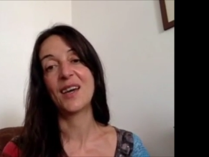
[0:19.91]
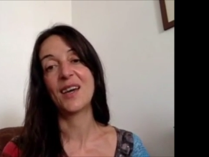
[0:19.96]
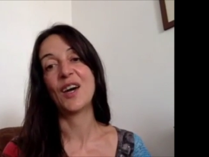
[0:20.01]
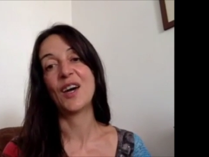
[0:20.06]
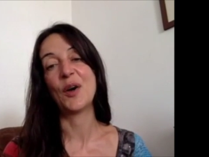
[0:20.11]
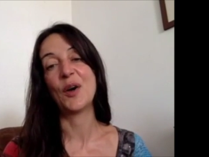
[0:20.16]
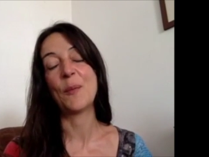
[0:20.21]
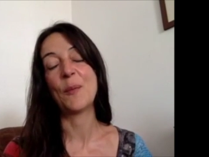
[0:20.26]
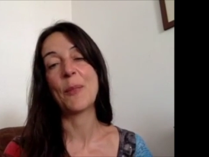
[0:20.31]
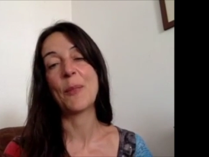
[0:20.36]

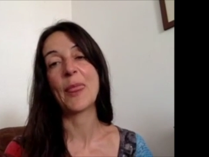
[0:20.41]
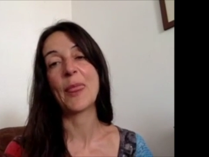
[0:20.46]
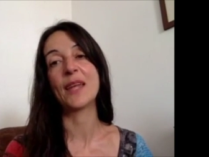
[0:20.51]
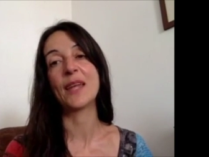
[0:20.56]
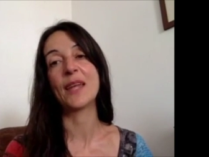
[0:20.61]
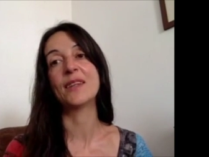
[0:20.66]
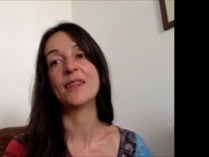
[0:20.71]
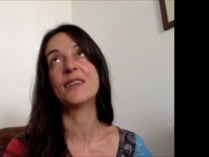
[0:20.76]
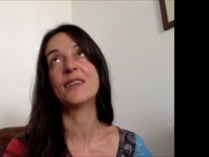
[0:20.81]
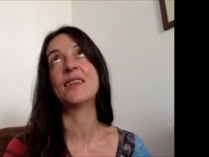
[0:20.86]

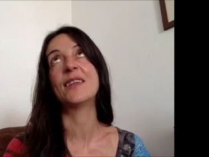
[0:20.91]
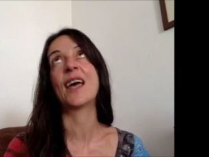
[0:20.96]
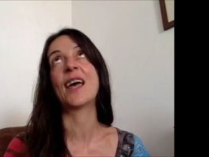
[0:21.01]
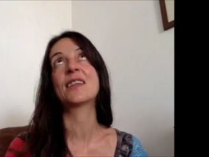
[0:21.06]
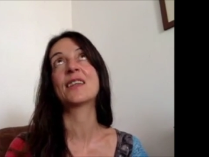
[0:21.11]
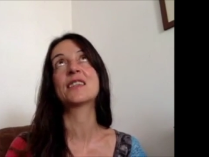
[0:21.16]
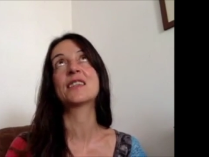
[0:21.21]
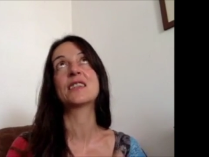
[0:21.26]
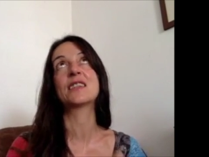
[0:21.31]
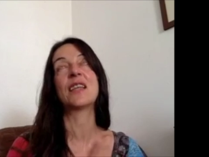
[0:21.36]
And
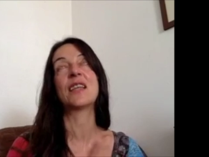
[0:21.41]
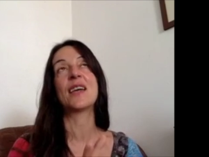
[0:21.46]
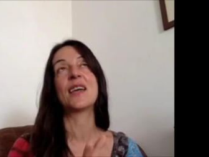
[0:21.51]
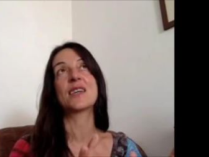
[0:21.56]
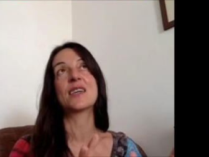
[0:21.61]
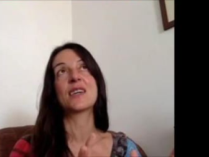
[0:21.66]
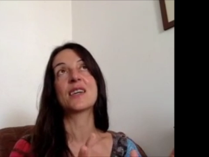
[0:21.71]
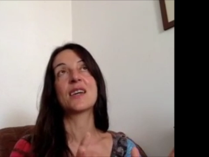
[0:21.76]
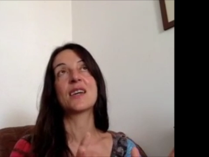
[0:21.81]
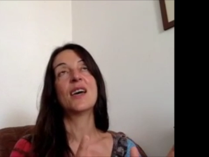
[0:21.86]
that's
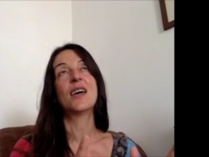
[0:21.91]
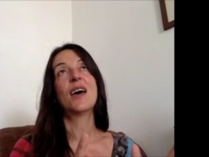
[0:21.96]
like